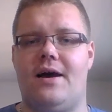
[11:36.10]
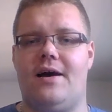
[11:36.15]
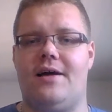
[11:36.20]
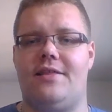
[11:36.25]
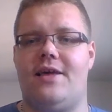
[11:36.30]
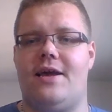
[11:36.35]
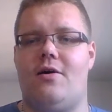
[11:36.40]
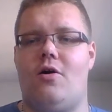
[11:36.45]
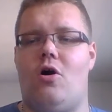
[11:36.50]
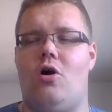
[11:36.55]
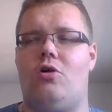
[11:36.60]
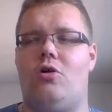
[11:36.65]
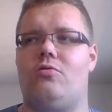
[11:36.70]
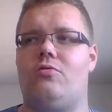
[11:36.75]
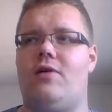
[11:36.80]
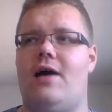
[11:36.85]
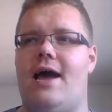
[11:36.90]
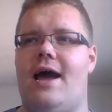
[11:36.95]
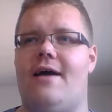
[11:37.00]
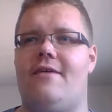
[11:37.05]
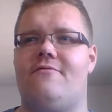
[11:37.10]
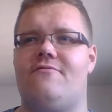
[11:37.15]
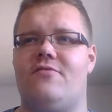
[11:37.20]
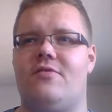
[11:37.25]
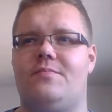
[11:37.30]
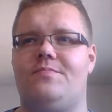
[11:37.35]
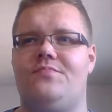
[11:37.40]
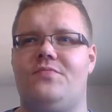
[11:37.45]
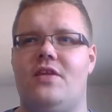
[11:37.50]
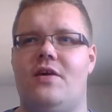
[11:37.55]
They all have
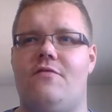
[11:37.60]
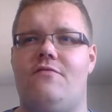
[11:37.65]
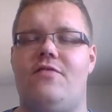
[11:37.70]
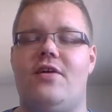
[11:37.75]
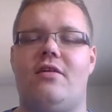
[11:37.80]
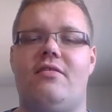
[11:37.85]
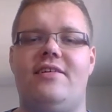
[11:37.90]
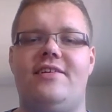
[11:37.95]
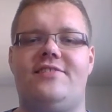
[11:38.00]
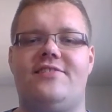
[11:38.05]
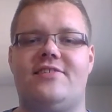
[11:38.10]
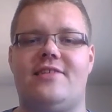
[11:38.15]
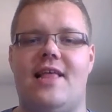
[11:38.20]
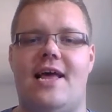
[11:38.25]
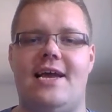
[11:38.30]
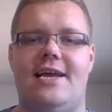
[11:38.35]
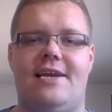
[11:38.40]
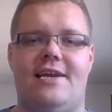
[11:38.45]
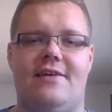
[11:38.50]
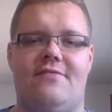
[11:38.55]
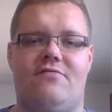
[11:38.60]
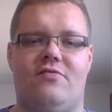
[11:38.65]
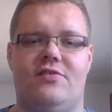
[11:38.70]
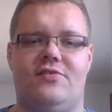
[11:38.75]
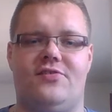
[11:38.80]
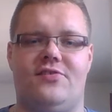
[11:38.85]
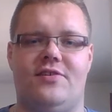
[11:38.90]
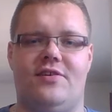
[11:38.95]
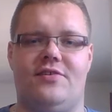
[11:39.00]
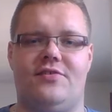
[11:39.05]
very slight
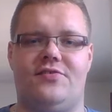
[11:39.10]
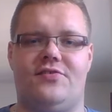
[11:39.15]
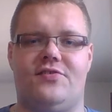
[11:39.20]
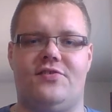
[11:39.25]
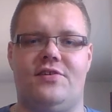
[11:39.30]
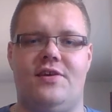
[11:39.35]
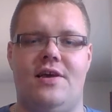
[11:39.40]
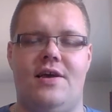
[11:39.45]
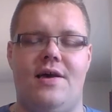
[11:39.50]
differences.